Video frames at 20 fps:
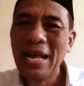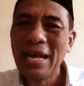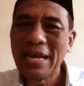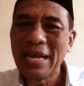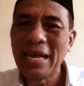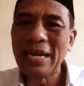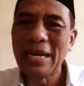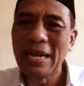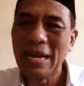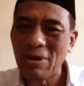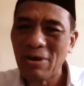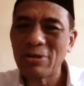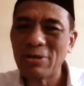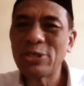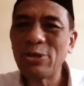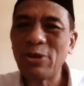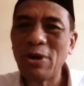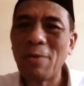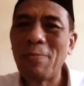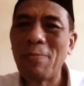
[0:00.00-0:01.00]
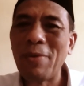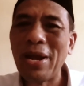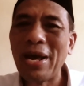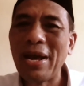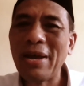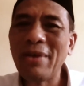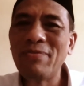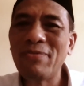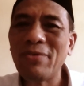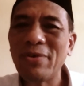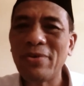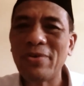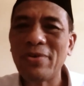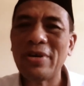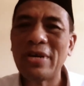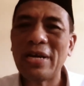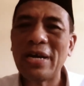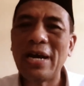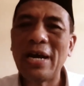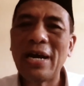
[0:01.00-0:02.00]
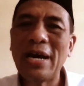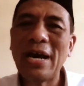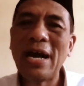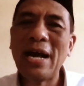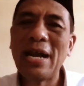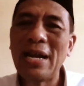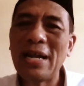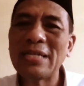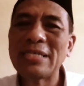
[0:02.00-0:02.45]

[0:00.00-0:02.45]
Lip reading: can also apply for halal